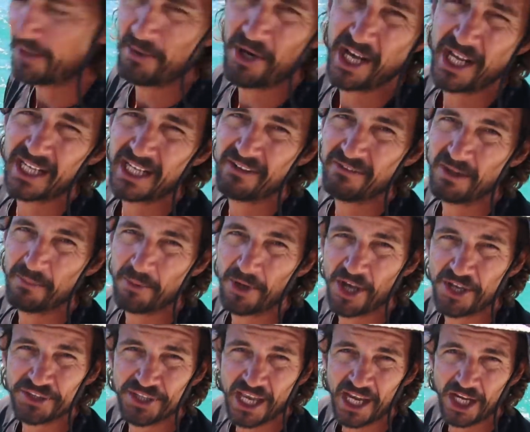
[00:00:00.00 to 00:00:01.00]
I might give it a
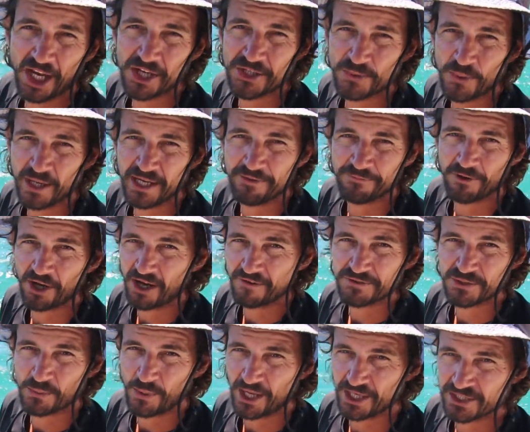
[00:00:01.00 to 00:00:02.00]
birthday, go 25
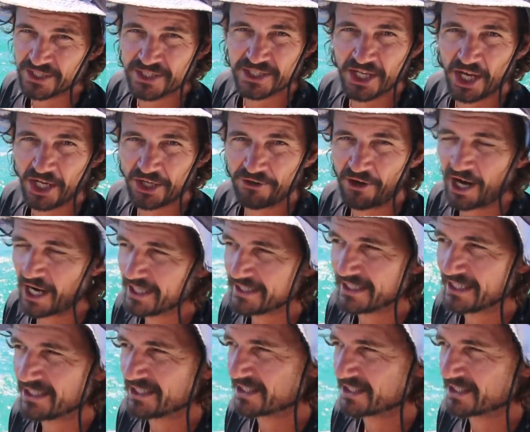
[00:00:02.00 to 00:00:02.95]
to 1, just go crazy,